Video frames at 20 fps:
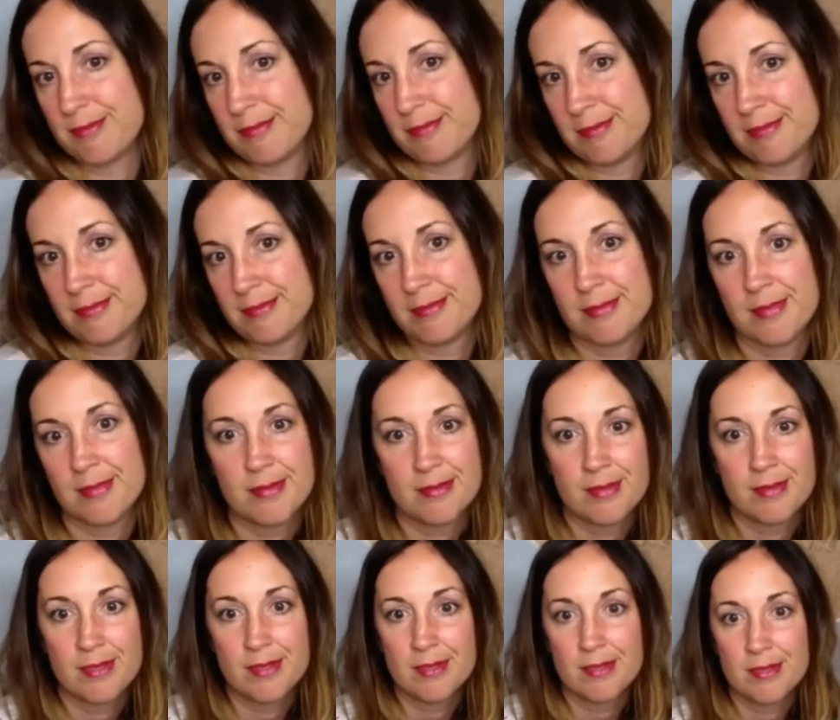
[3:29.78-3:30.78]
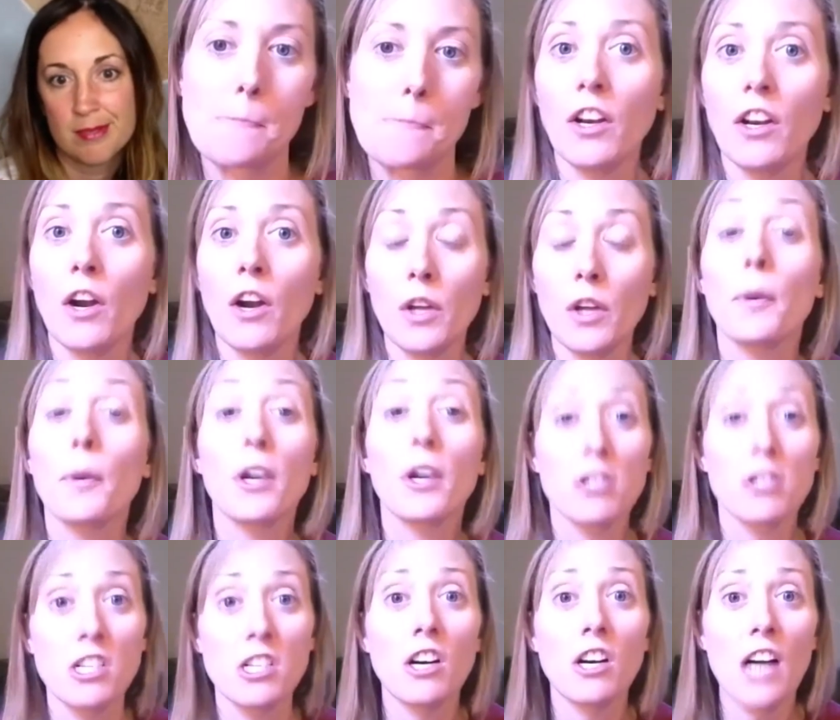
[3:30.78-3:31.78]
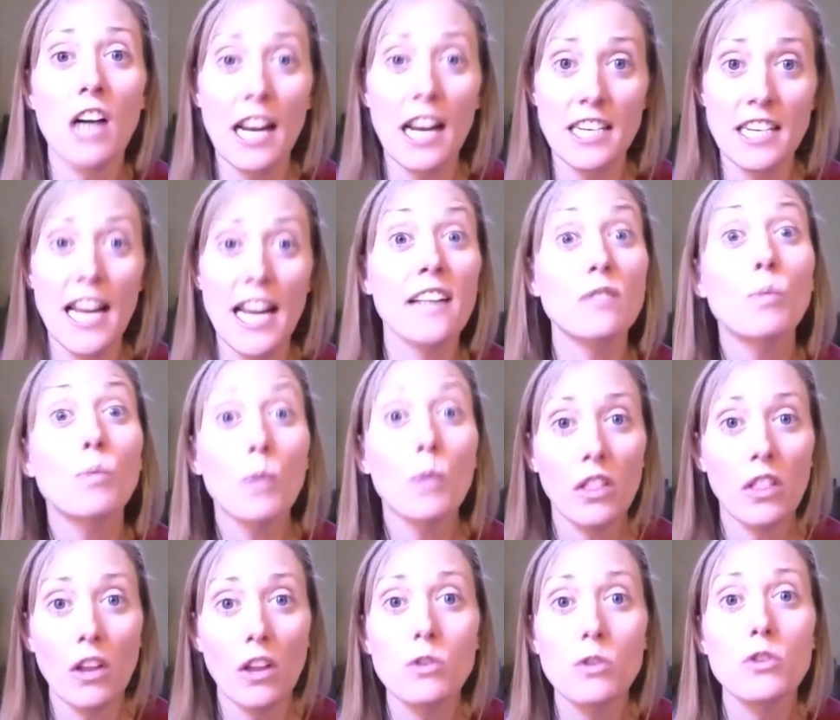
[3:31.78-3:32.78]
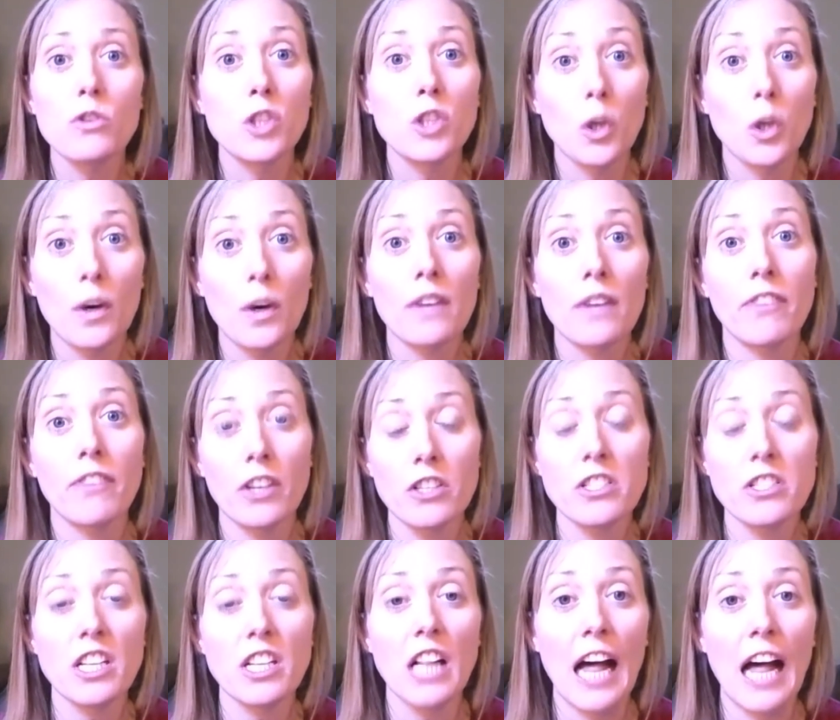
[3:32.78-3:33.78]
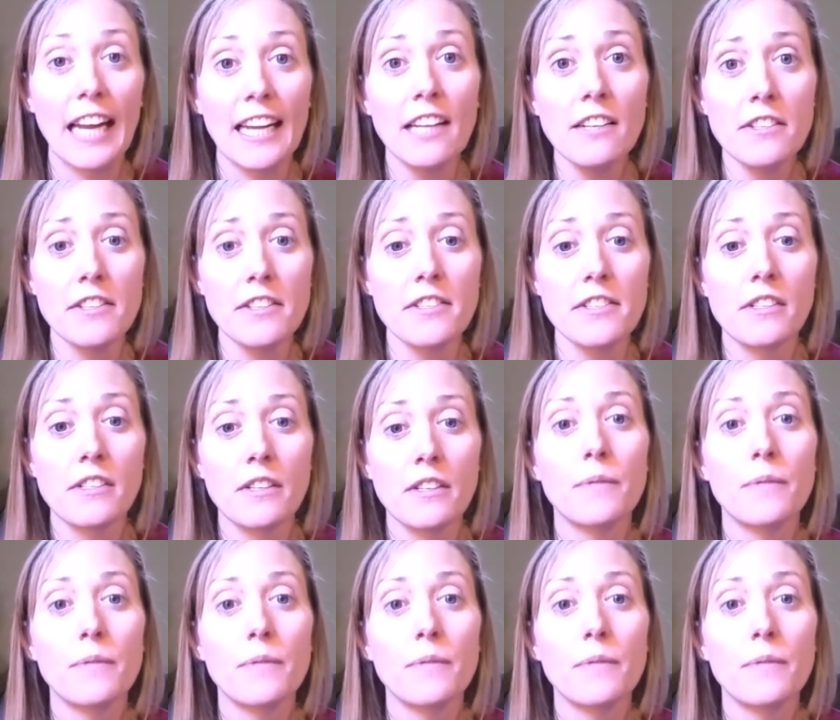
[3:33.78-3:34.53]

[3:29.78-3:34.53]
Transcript: So were, your personal contacts, were those your first clients?